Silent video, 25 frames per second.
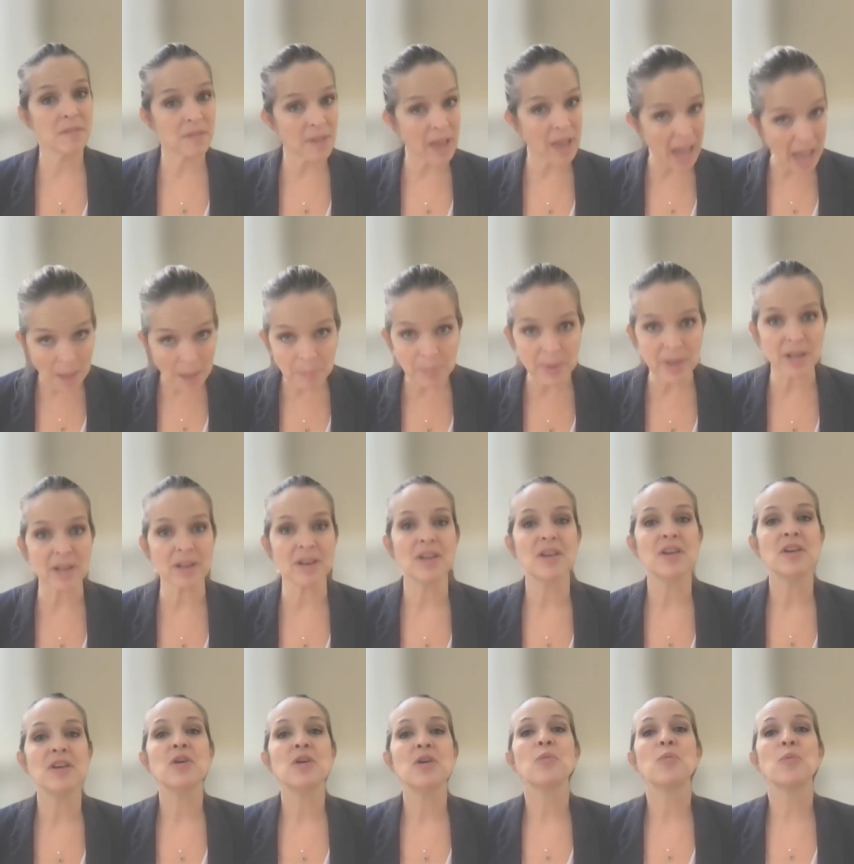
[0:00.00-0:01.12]
happen
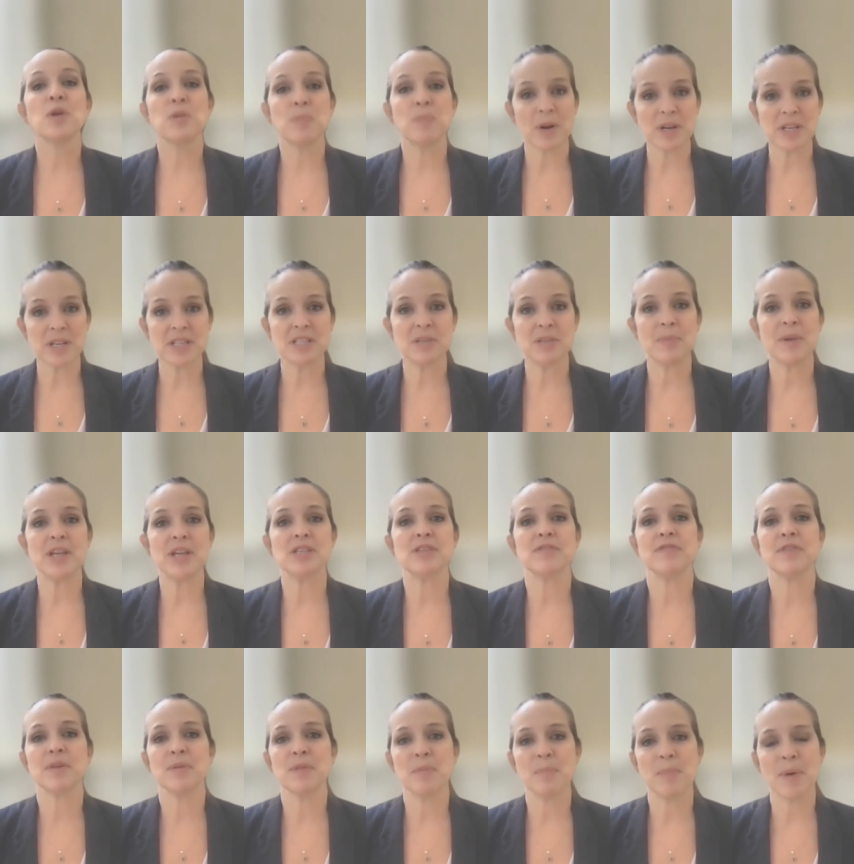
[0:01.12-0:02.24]
with participation
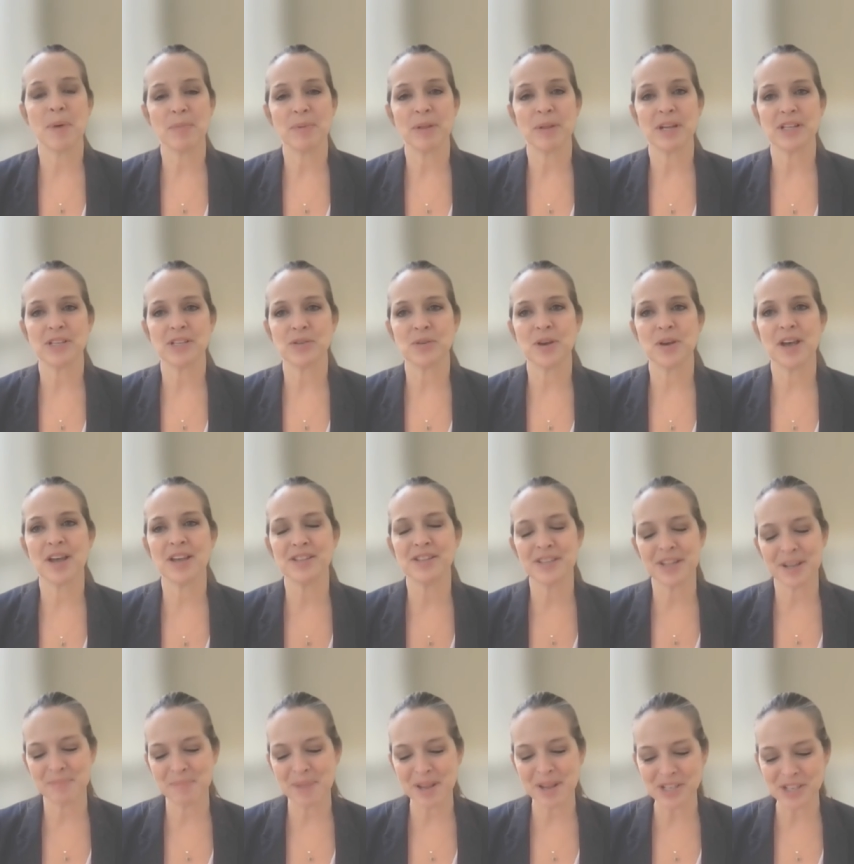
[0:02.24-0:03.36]
from the public. So as I
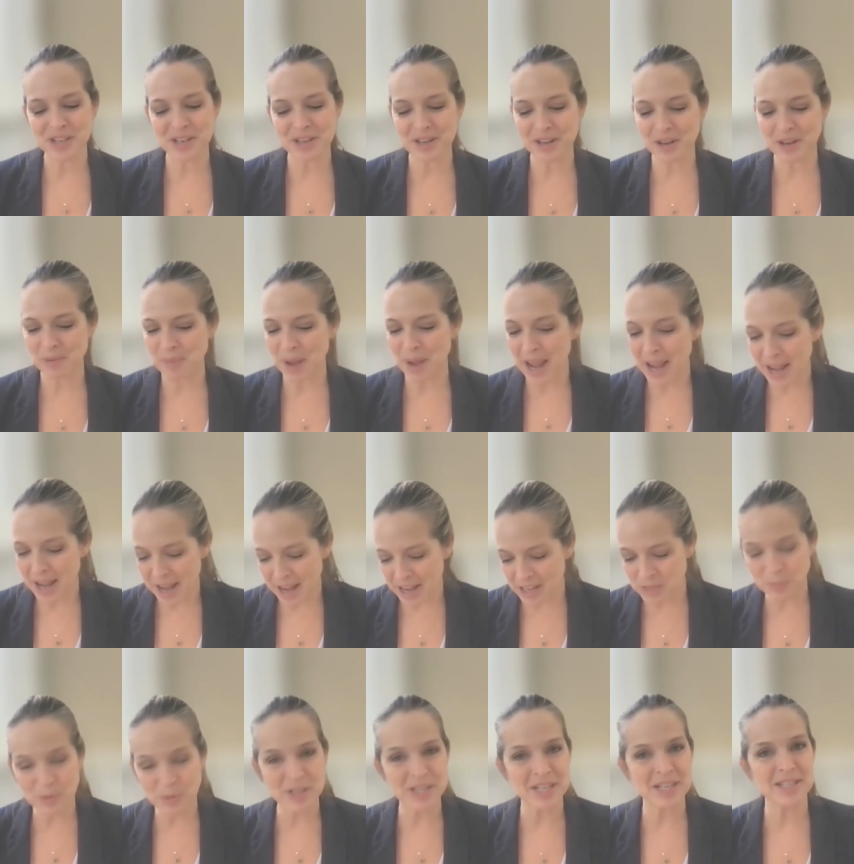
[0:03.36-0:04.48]
mentioned, you know, my
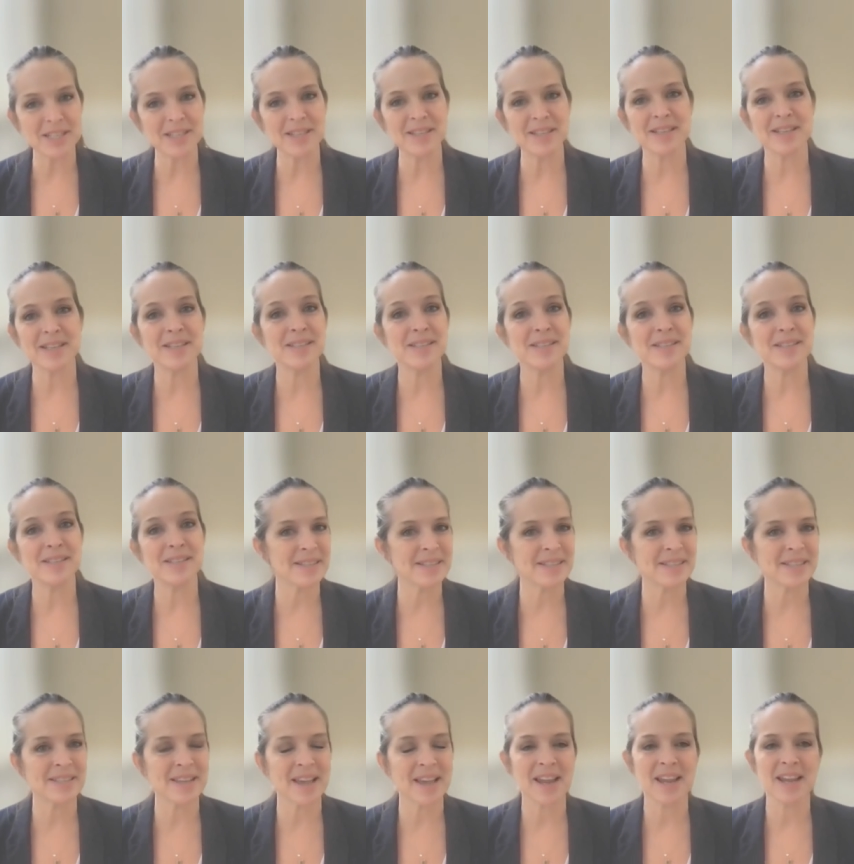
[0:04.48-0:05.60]
expertise is in citizen
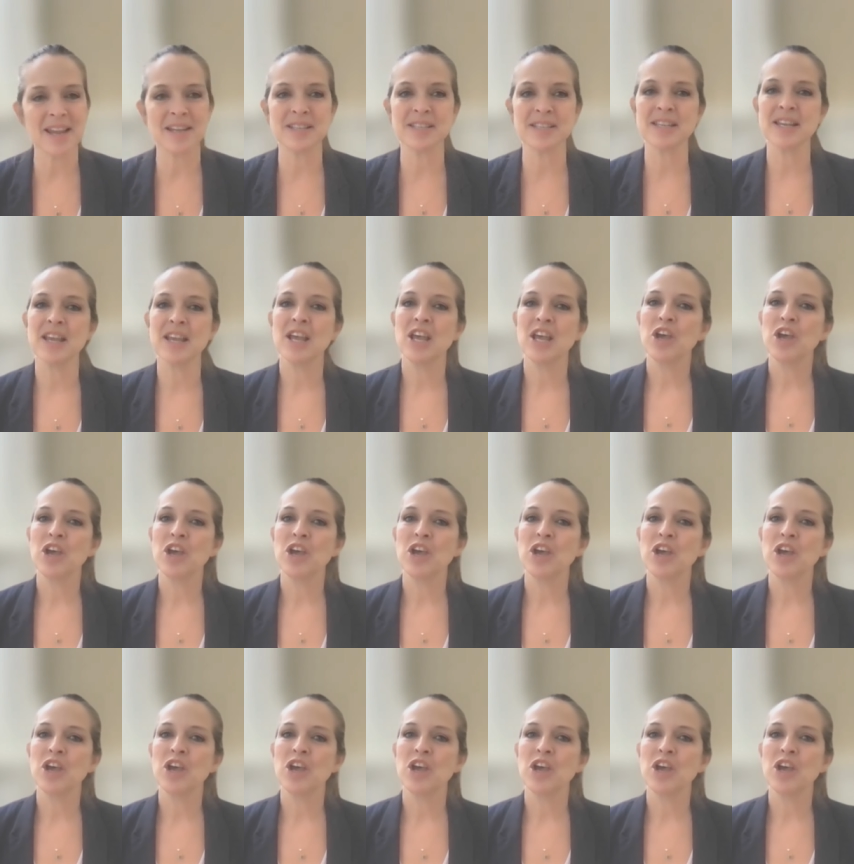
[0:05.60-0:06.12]
science.